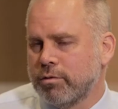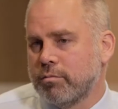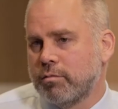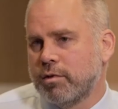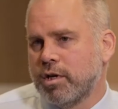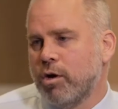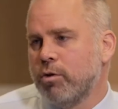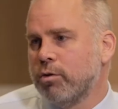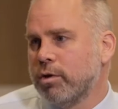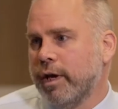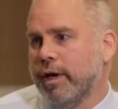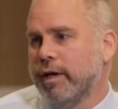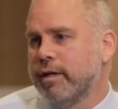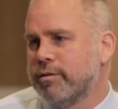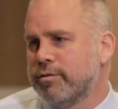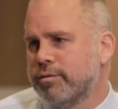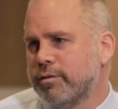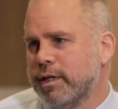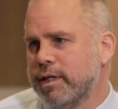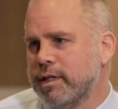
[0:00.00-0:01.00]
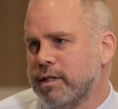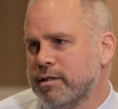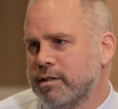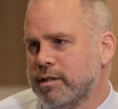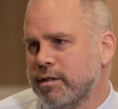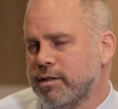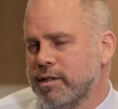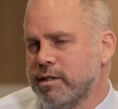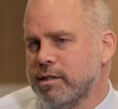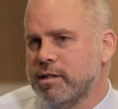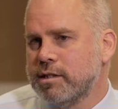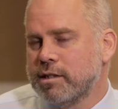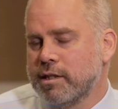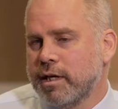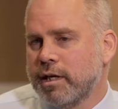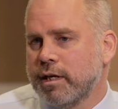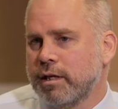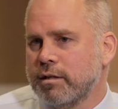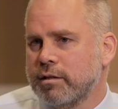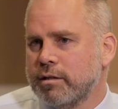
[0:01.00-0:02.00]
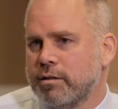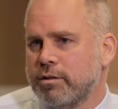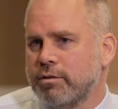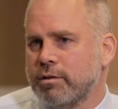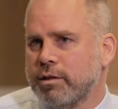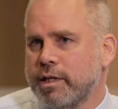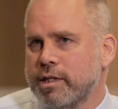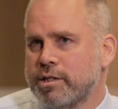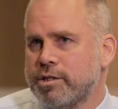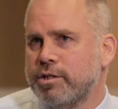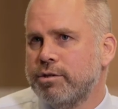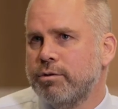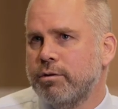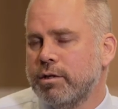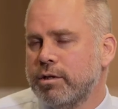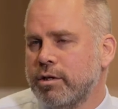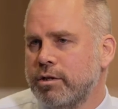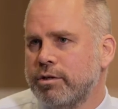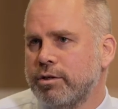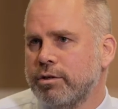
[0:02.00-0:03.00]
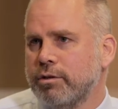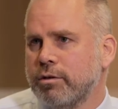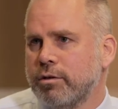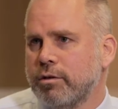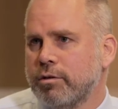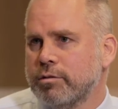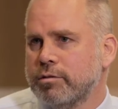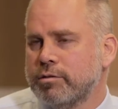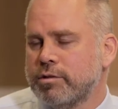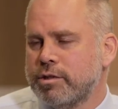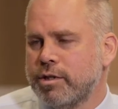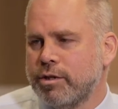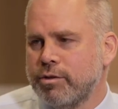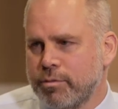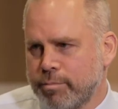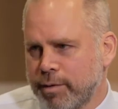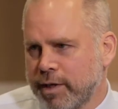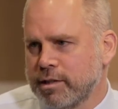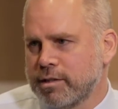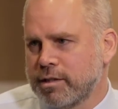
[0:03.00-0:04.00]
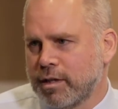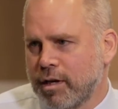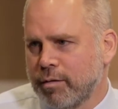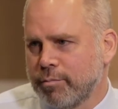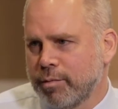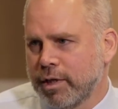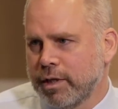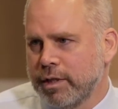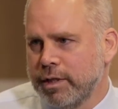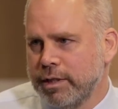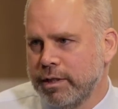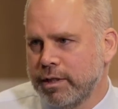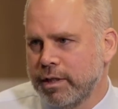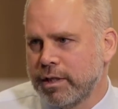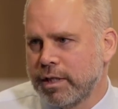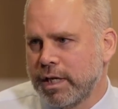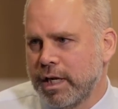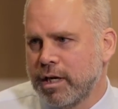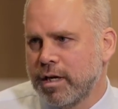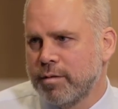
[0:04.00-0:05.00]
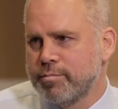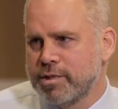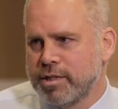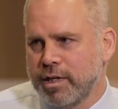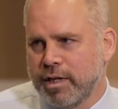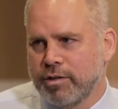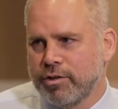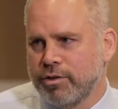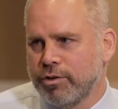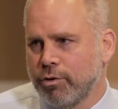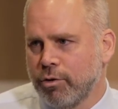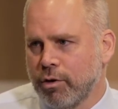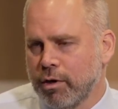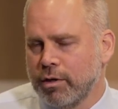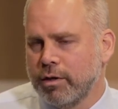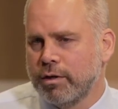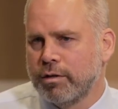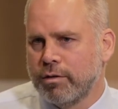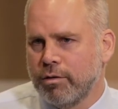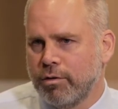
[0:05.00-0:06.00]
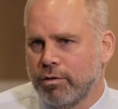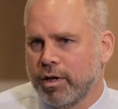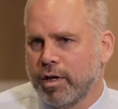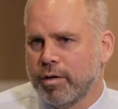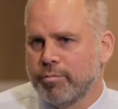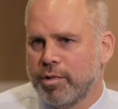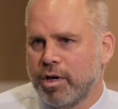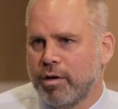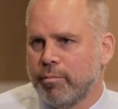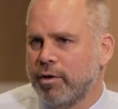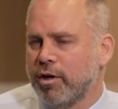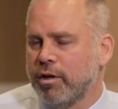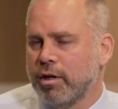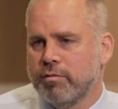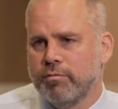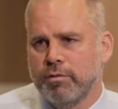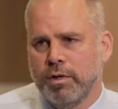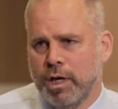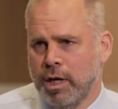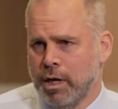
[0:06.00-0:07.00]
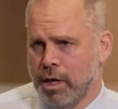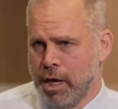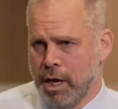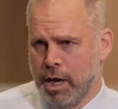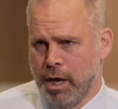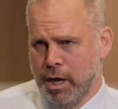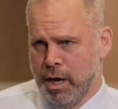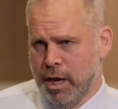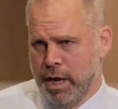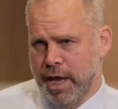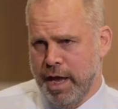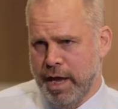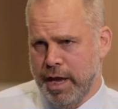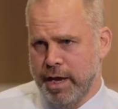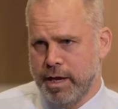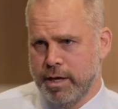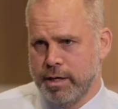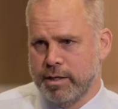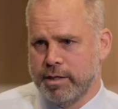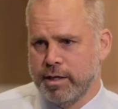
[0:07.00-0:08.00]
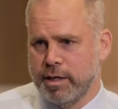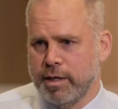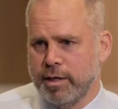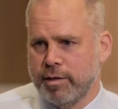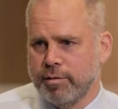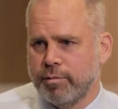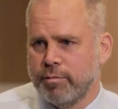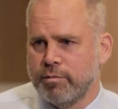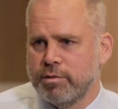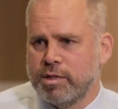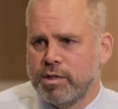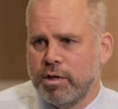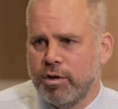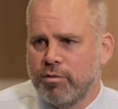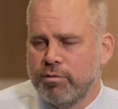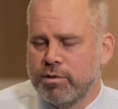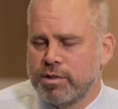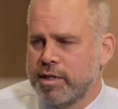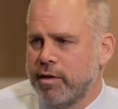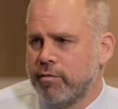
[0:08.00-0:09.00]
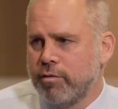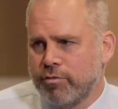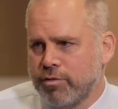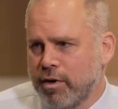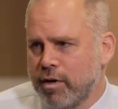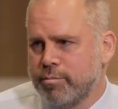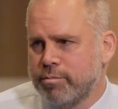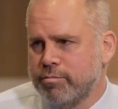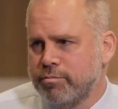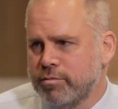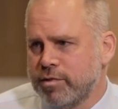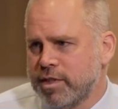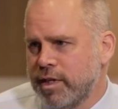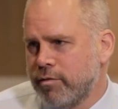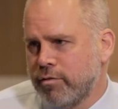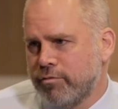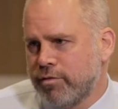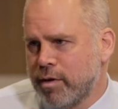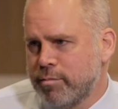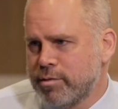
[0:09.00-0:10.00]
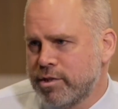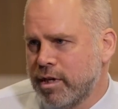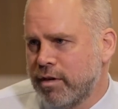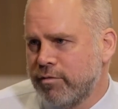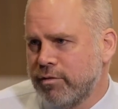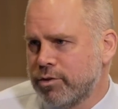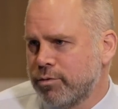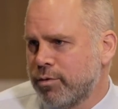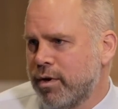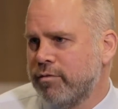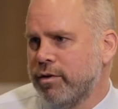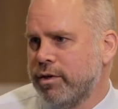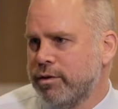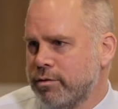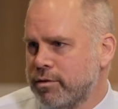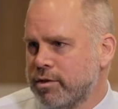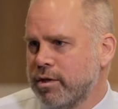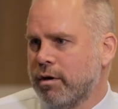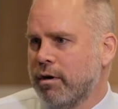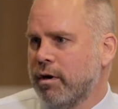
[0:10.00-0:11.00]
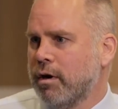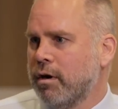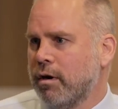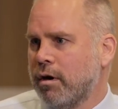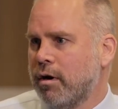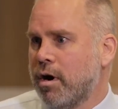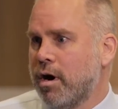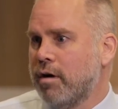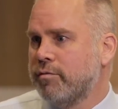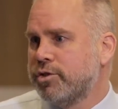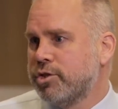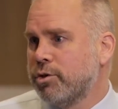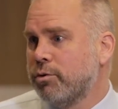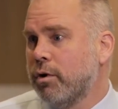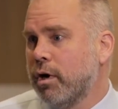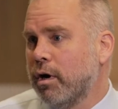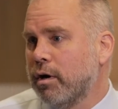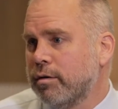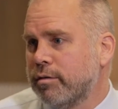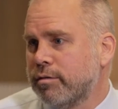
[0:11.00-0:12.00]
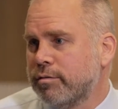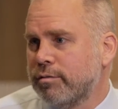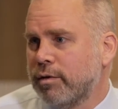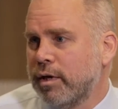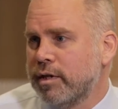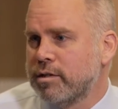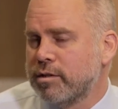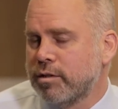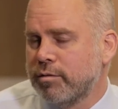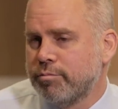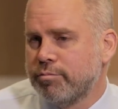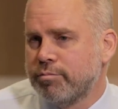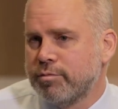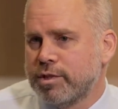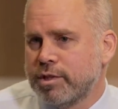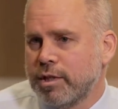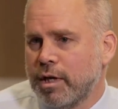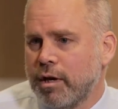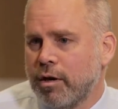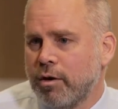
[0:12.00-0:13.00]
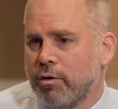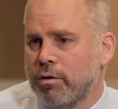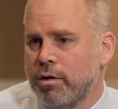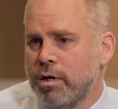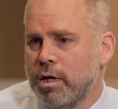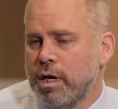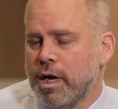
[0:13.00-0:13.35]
Colgate, right? So this is literally a 200-year-old toothpaste company in upstate New York, Colgate-Palmolive. And over 75% of its revenues are offshore, right? So